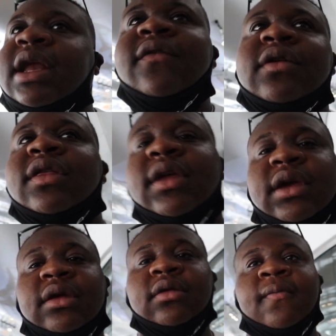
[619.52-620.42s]

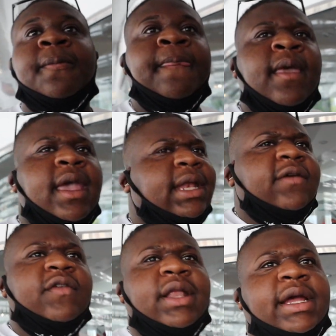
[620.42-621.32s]
everything. It
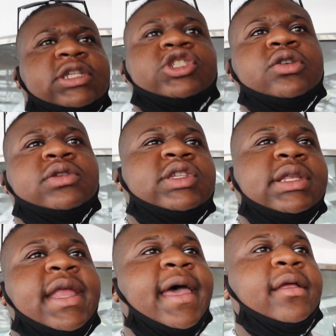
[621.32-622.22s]
even like jolts
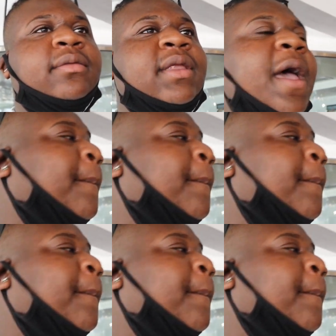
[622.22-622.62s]
in that